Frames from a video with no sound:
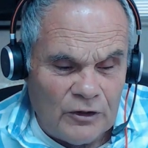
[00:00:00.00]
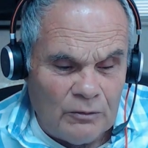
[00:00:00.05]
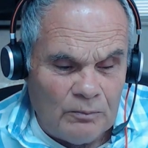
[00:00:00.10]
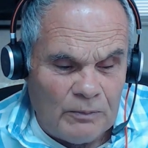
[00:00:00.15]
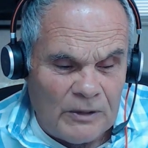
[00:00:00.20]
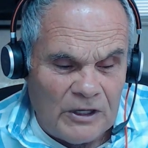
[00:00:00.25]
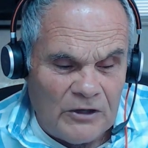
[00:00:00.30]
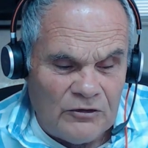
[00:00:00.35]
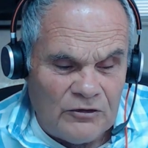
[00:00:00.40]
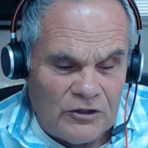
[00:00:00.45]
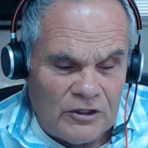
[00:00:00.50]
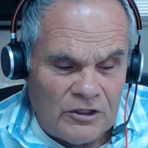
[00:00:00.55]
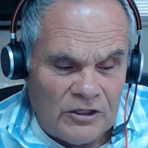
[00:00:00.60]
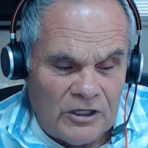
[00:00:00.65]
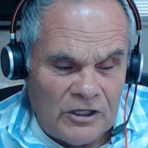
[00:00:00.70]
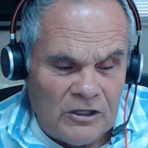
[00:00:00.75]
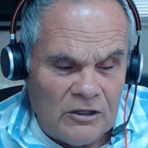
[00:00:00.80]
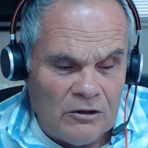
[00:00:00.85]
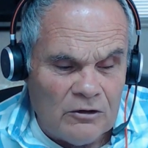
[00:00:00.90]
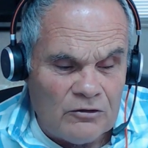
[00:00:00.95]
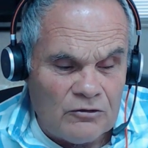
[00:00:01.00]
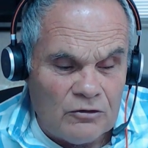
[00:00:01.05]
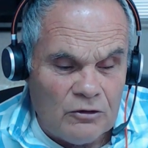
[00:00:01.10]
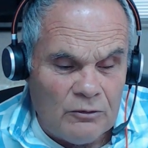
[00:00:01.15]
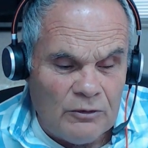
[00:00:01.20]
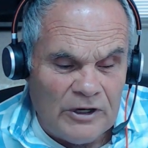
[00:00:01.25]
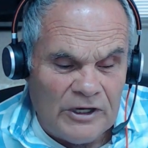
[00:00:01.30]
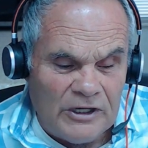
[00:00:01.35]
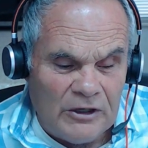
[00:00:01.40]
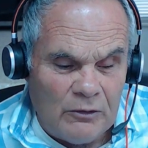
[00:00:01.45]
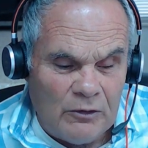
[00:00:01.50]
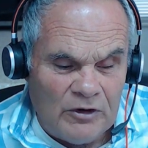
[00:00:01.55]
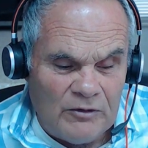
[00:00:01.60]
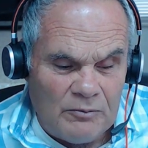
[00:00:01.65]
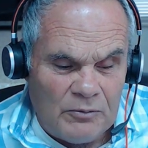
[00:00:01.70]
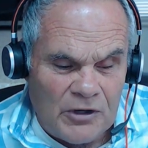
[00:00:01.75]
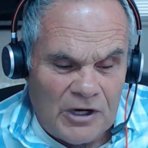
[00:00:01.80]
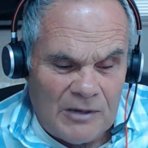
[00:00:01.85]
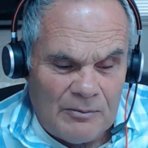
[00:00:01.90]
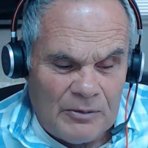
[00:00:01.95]
basically, through radio wave
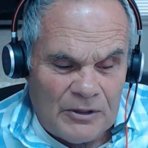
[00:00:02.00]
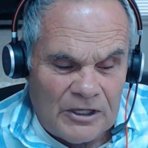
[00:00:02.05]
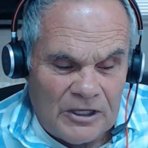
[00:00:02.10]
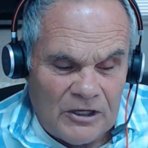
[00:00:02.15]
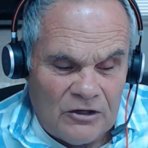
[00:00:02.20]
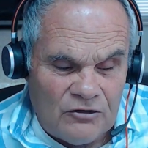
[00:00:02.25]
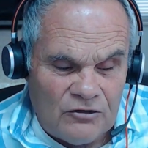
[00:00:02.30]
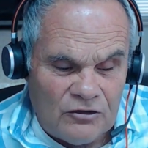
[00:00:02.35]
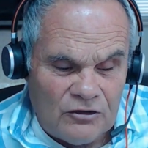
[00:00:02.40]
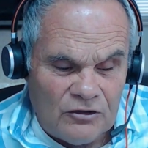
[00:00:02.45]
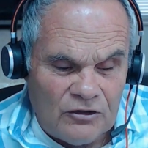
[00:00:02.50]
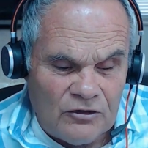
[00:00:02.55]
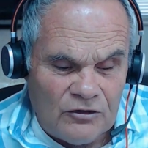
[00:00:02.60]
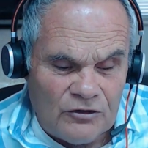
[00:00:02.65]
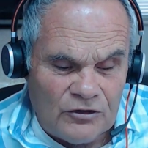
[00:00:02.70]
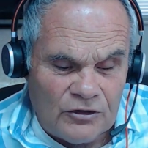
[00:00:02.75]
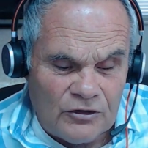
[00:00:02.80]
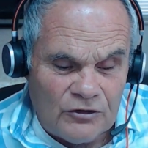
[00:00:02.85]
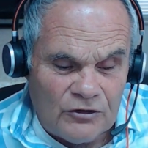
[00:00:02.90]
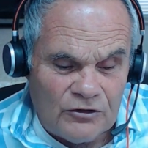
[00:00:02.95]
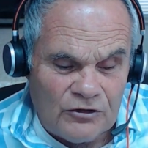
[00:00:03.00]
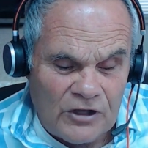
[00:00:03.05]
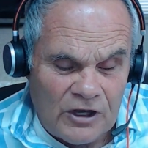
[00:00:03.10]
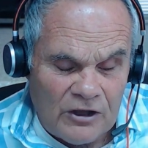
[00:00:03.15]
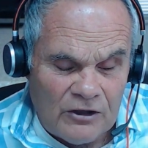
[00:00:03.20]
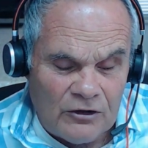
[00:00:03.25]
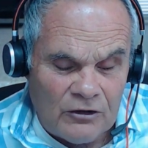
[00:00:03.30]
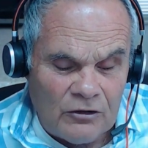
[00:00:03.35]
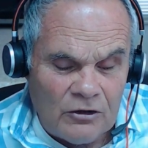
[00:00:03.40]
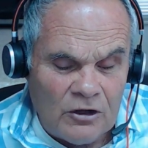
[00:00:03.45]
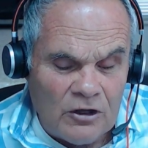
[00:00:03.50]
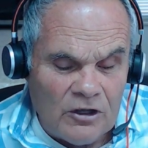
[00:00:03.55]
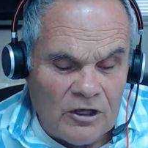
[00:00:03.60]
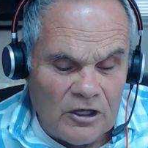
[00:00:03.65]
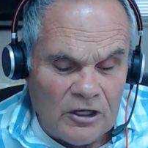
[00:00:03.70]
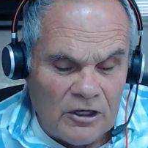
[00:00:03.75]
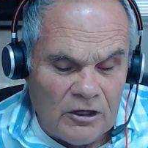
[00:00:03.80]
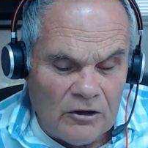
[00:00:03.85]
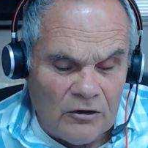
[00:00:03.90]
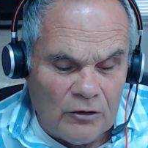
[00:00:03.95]
propagation, considers how
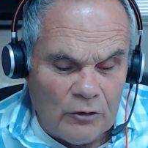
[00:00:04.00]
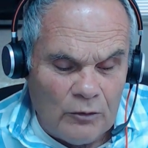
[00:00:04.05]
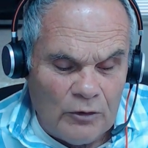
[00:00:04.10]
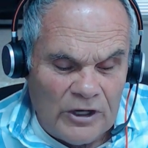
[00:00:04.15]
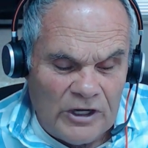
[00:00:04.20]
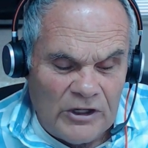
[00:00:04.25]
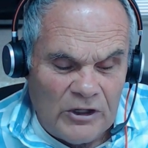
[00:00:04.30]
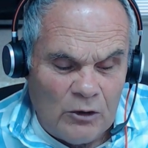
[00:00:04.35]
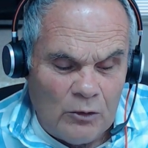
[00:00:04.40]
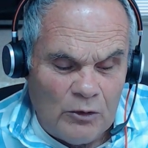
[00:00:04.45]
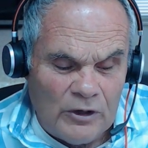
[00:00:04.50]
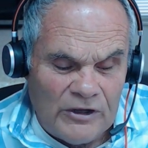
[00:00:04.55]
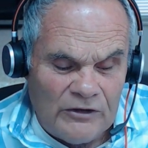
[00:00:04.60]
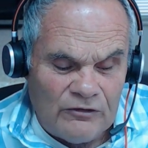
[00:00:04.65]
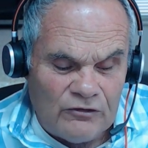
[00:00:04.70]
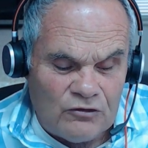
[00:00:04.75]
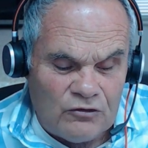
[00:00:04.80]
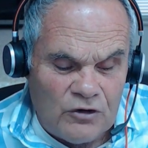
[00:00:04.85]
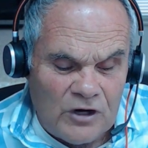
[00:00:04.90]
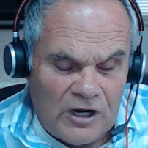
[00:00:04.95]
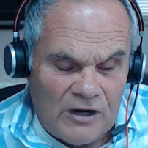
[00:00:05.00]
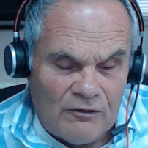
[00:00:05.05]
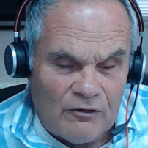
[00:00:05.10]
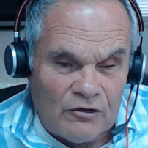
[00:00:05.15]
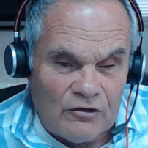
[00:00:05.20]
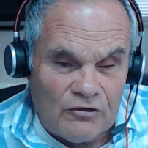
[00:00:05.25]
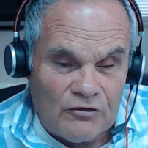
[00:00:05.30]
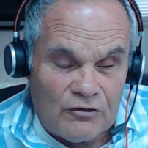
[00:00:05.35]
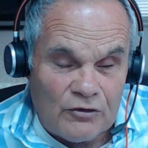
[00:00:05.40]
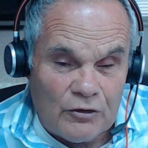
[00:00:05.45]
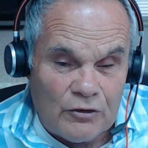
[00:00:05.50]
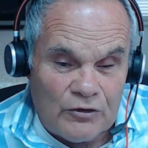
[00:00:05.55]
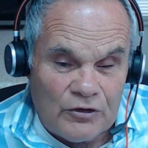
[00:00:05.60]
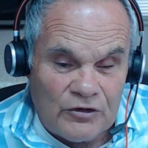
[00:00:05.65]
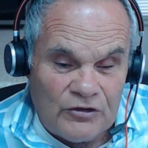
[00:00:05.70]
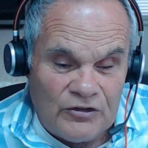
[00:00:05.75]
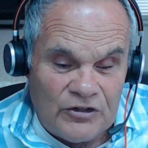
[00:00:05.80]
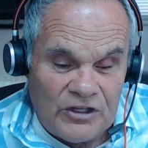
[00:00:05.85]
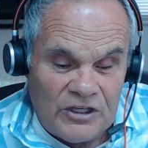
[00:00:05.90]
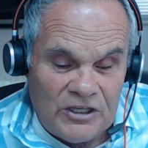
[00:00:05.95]
the radio wave travels through the
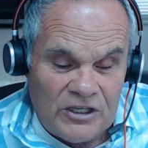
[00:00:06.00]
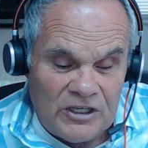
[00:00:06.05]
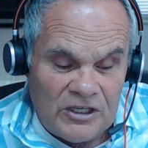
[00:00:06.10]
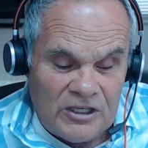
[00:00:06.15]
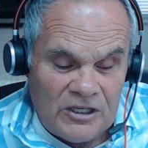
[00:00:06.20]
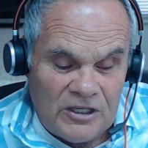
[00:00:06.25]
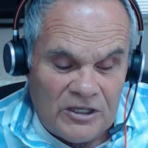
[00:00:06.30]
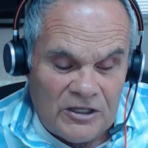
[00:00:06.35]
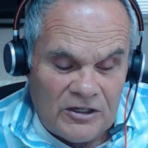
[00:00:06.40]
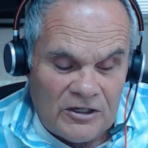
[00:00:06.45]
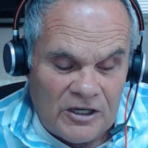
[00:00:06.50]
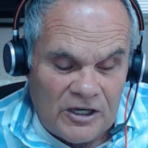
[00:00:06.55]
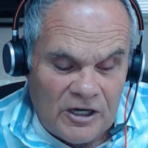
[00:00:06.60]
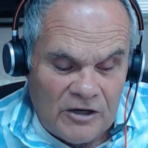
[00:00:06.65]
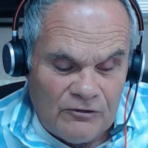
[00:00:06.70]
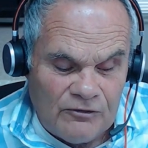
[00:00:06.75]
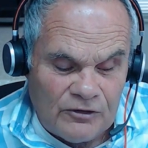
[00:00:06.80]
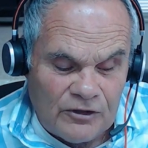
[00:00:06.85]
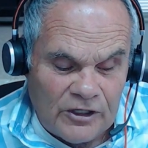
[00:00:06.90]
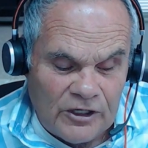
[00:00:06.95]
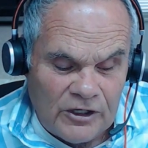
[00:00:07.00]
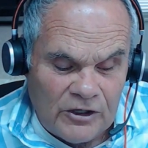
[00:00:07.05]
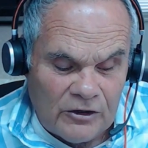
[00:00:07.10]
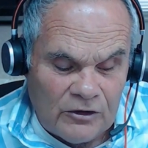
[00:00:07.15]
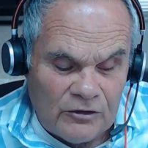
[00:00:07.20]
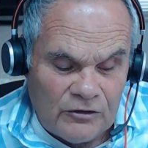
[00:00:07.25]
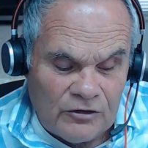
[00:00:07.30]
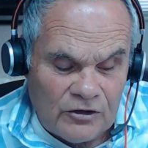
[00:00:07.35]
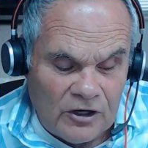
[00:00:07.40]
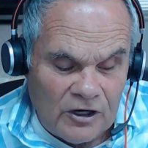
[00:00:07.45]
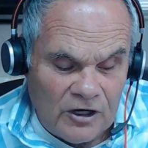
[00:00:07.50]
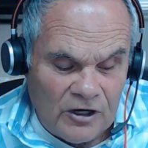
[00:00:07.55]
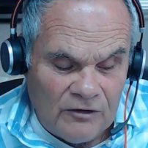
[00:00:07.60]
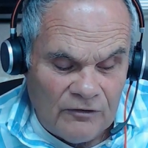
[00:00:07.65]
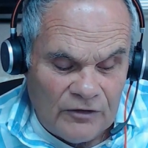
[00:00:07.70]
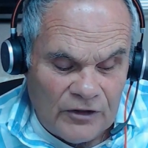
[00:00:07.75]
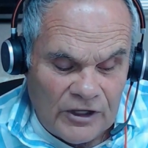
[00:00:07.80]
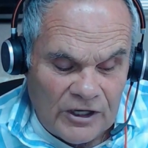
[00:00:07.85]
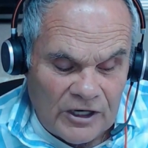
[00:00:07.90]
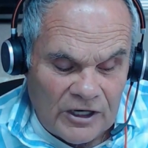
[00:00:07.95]
D, E, and F layers
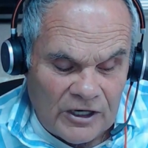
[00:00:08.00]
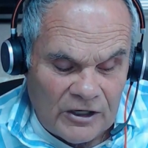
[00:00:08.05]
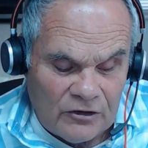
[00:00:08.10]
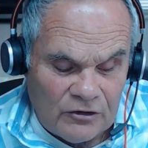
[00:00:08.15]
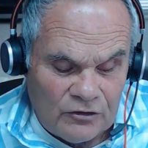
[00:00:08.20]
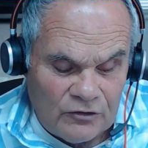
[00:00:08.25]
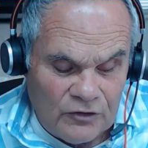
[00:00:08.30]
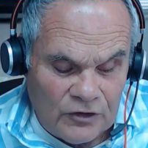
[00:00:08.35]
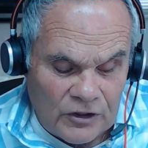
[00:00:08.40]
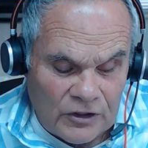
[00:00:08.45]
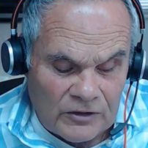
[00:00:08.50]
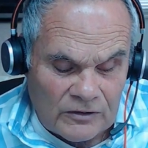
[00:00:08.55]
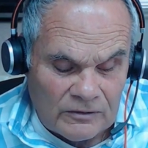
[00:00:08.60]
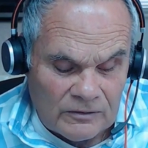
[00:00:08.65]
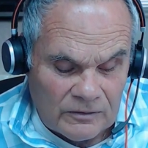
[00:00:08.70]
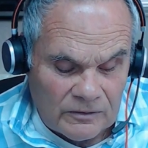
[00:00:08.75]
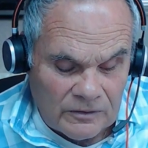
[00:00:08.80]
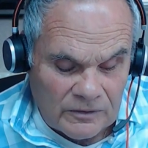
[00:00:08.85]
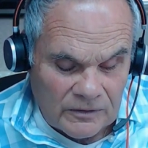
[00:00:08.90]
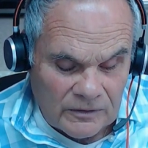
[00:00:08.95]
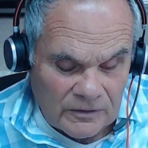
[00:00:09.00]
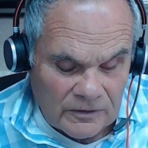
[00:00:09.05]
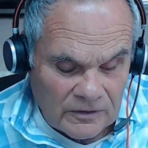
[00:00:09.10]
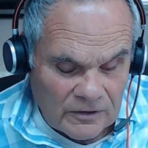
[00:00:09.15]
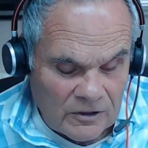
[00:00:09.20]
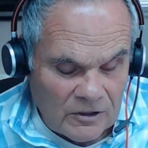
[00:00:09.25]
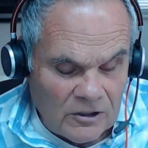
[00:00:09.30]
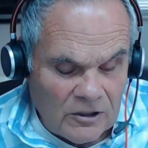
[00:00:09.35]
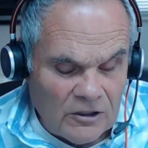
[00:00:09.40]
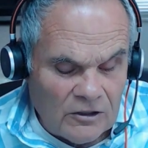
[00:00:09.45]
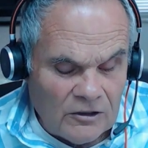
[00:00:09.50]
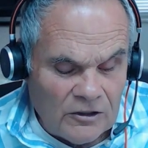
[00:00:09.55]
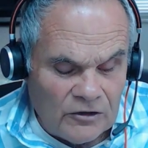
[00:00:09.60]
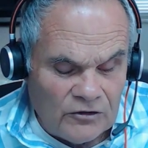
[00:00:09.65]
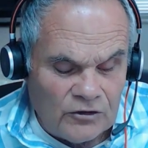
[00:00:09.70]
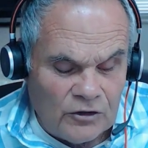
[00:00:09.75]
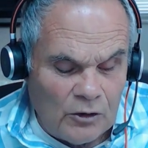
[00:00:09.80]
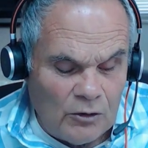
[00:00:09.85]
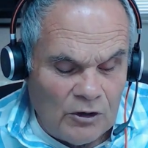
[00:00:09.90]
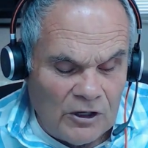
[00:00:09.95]
of the ionosphere.
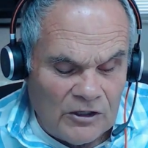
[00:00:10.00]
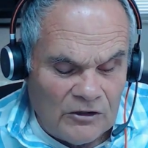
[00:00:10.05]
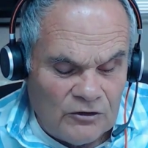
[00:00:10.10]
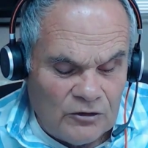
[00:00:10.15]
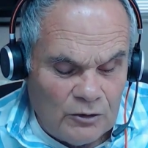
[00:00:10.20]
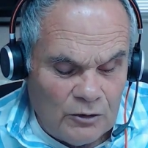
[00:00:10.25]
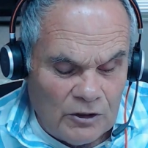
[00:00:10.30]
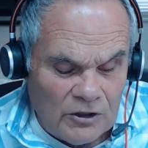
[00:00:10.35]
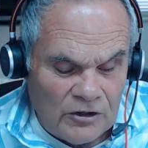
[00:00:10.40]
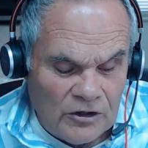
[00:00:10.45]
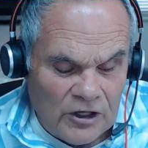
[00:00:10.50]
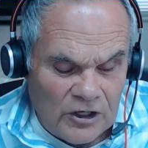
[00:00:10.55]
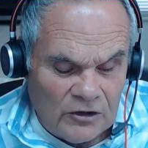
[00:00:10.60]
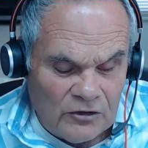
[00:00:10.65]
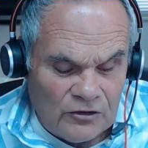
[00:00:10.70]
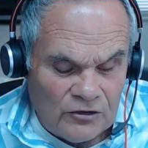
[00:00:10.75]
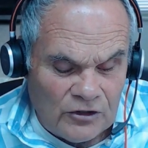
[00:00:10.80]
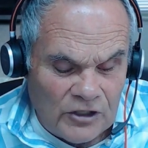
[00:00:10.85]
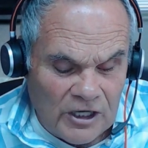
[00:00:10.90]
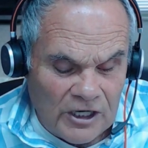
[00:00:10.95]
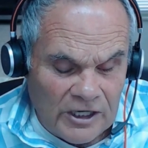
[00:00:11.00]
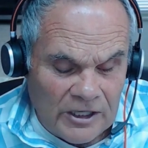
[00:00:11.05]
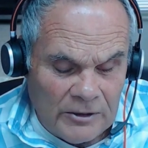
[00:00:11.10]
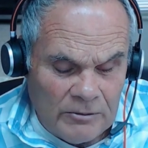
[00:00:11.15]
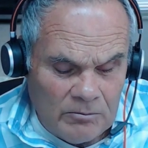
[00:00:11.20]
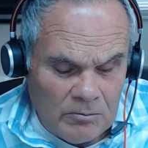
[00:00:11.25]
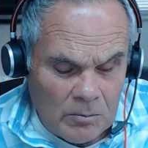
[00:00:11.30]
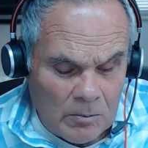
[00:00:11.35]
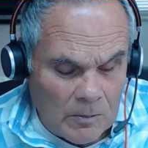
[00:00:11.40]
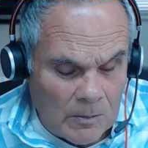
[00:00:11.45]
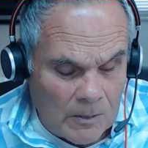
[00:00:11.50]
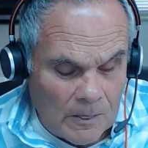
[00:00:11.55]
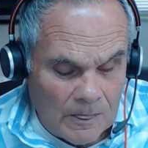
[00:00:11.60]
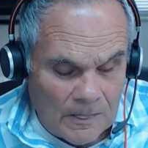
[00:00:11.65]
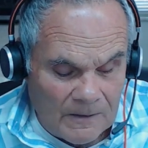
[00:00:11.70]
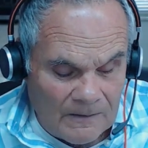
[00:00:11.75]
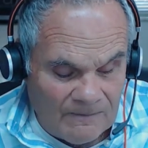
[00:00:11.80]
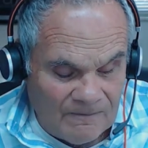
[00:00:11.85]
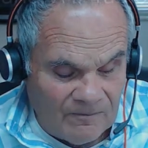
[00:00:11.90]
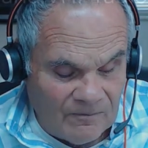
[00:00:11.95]
Let's go on to our next slide.
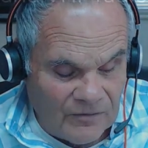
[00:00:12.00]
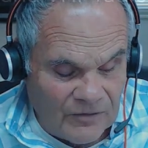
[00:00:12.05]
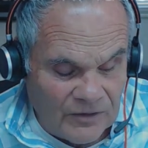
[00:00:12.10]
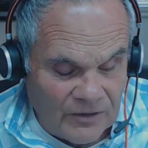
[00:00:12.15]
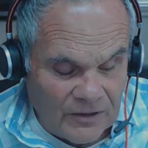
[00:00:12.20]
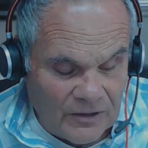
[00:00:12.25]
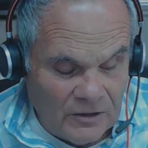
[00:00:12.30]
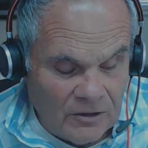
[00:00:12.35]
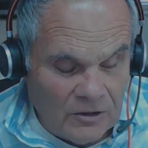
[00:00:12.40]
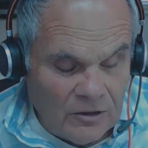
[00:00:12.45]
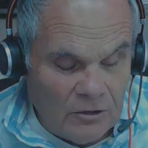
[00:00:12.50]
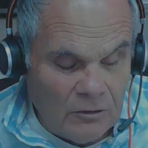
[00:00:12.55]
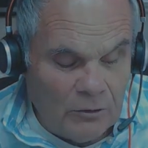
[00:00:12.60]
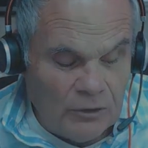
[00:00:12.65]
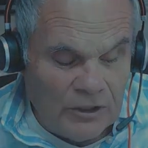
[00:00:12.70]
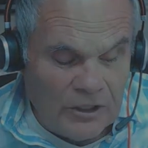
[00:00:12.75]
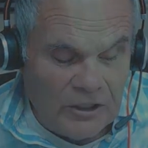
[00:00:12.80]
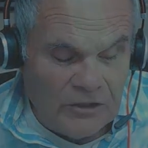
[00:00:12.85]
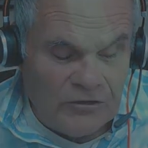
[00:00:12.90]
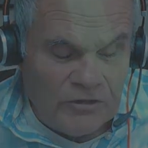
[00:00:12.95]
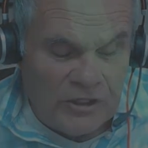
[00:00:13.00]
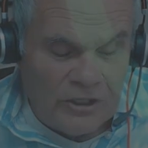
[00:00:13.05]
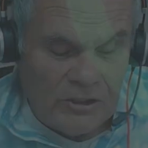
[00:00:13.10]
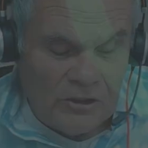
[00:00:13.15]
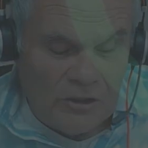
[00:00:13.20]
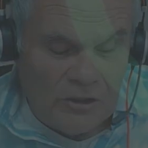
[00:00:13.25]
We're going to take a